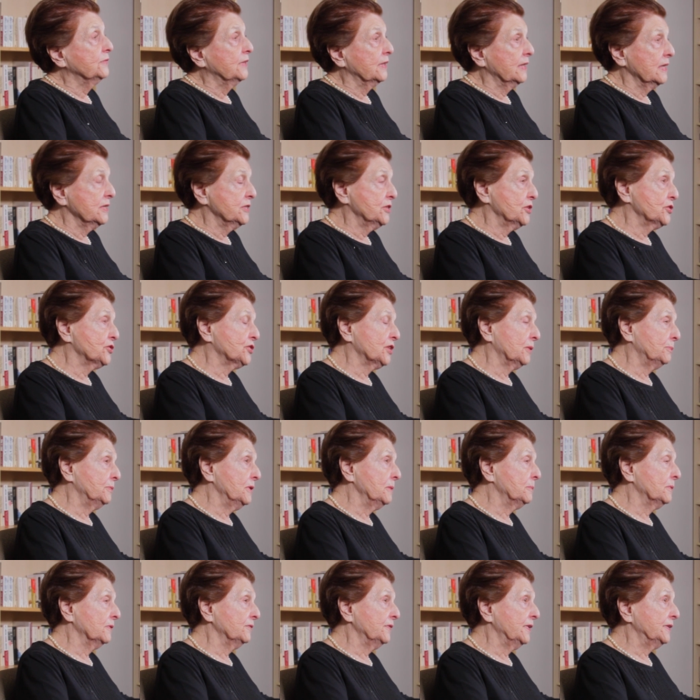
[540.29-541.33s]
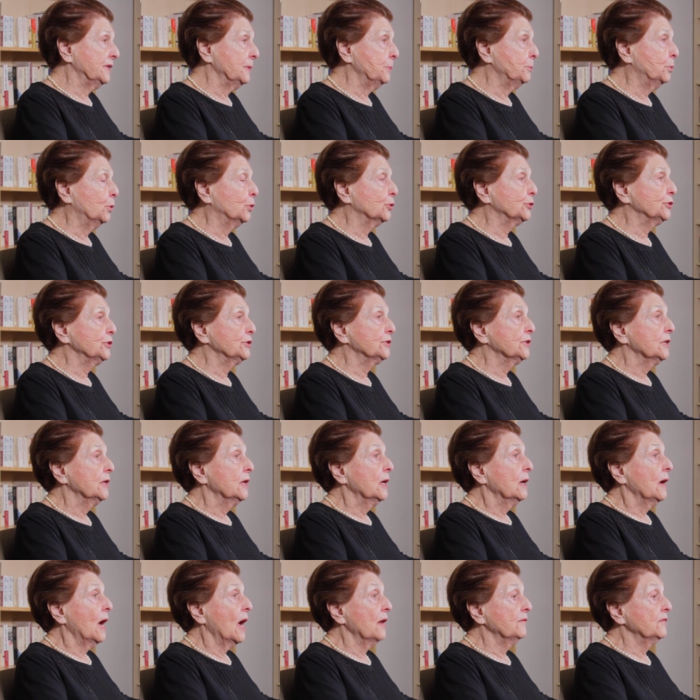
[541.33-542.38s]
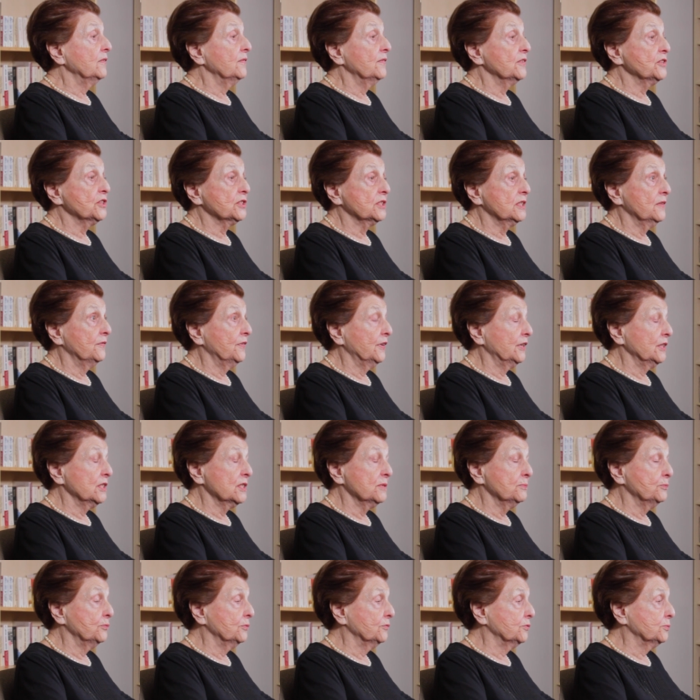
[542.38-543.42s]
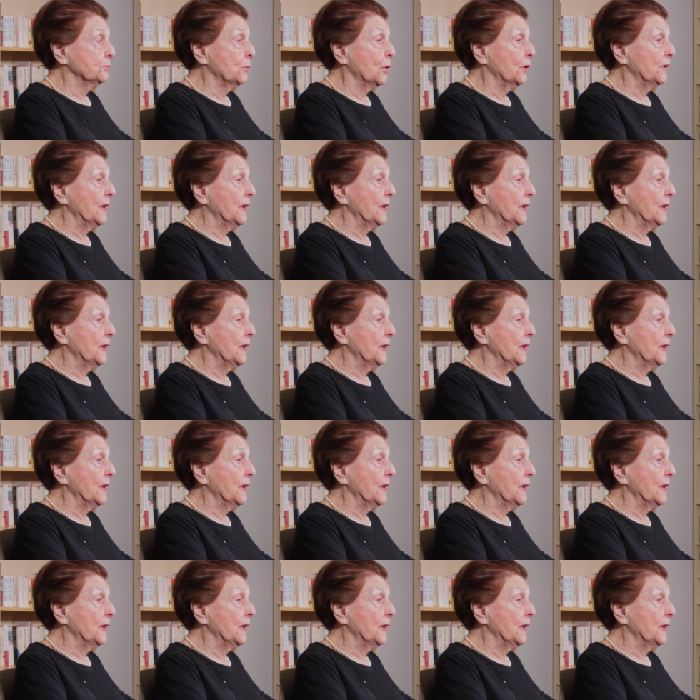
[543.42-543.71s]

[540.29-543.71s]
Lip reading: Theresienstadt people were deported, and we were just a very small